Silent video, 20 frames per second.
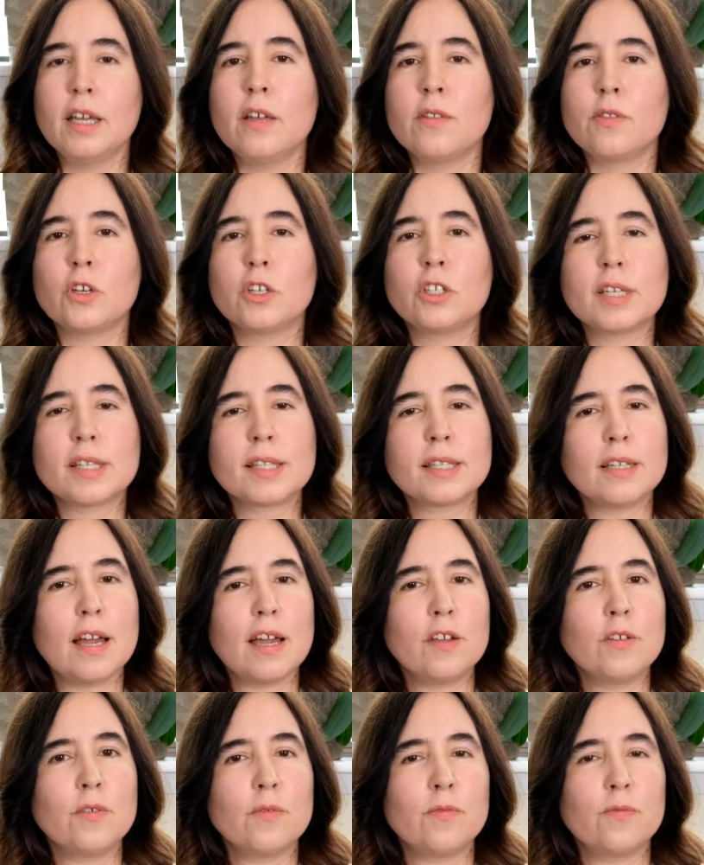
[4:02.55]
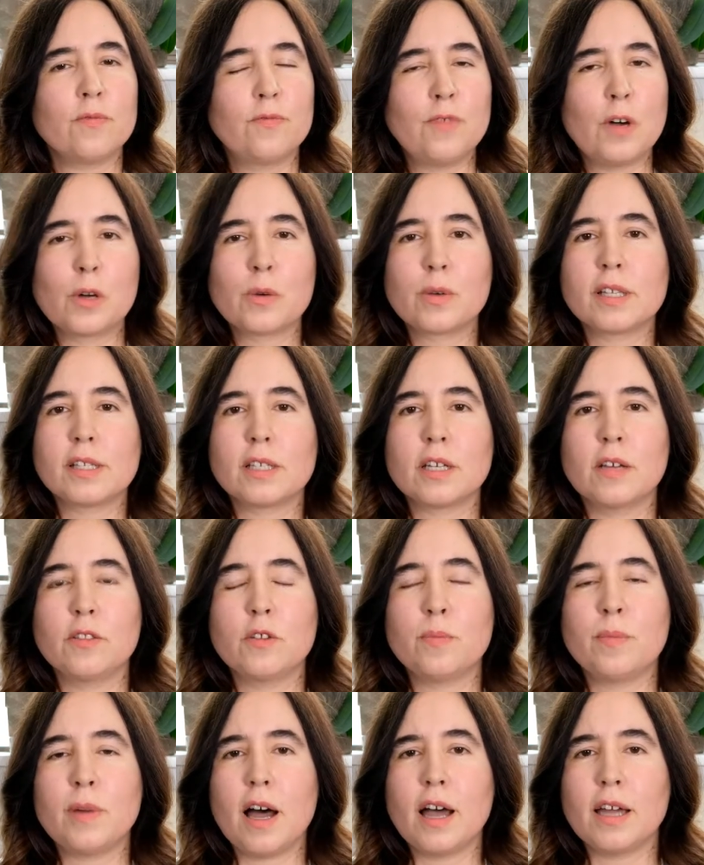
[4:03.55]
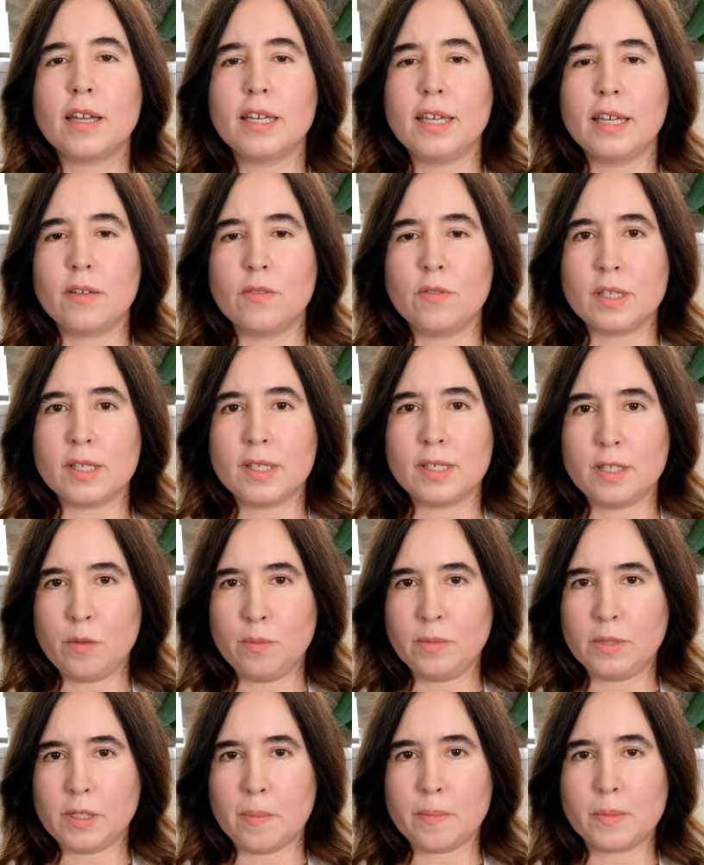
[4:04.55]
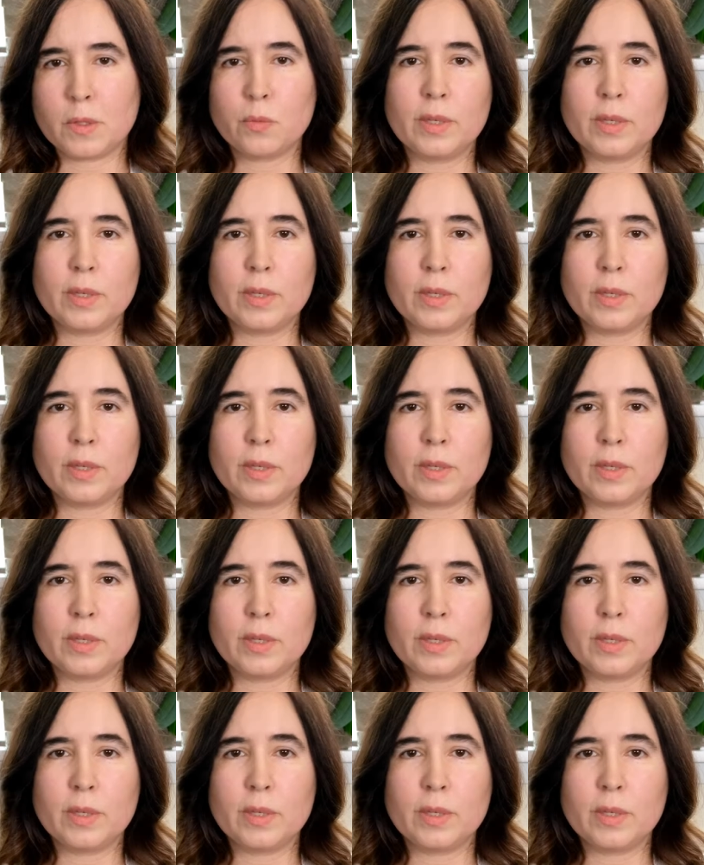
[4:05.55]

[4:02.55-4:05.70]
They're just not focused on the body and the symptoms.